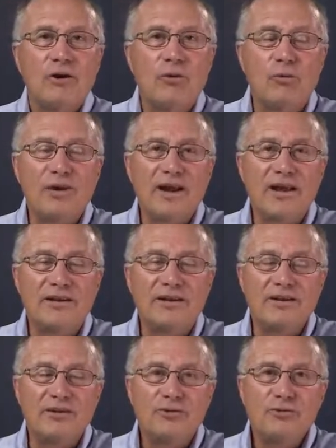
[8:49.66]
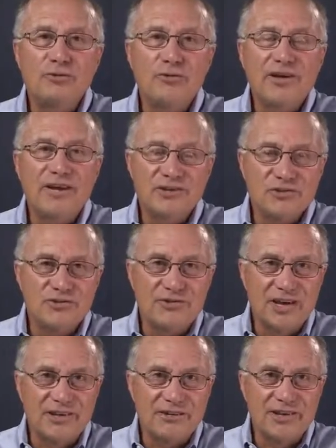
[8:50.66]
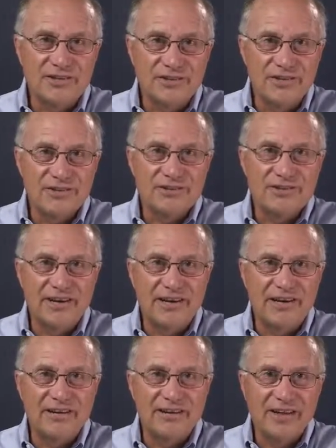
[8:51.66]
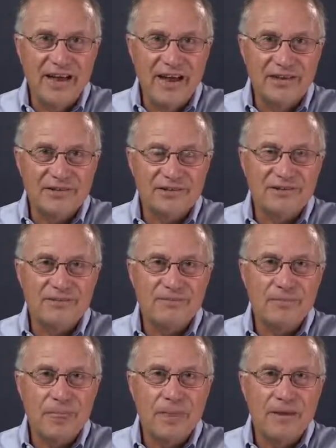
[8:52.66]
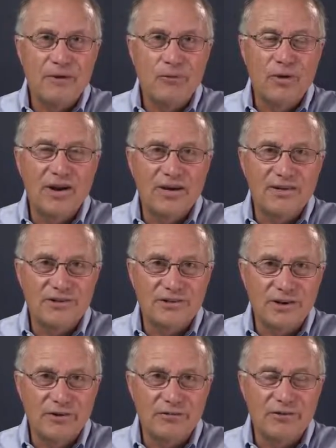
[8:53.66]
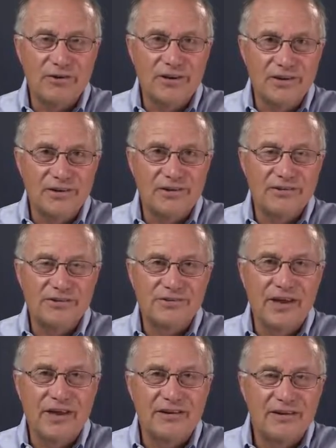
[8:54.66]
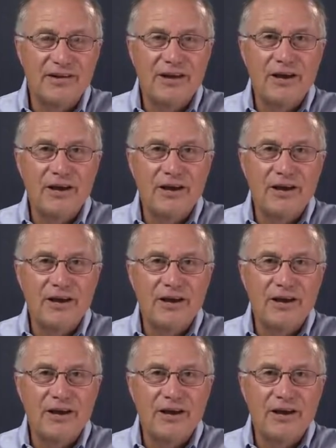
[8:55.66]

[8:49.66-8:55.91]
When I do an exercise like this in class, what I discover is that